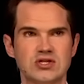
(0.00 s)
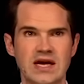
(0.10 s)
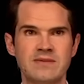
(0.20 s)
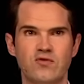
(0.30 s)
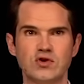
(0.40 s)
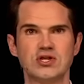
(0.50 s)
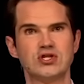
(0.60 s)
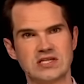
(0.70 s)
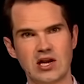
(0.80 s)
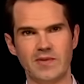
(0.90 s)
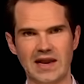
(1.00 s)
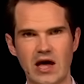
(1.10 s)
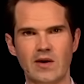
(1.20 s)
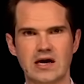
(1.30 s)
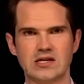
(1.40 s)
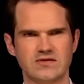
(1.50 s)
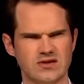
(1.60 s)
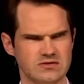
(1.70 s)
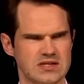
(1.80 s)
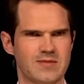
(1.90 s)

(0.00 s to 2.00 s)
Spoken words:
Same voice is just a little bit lower, because you've got...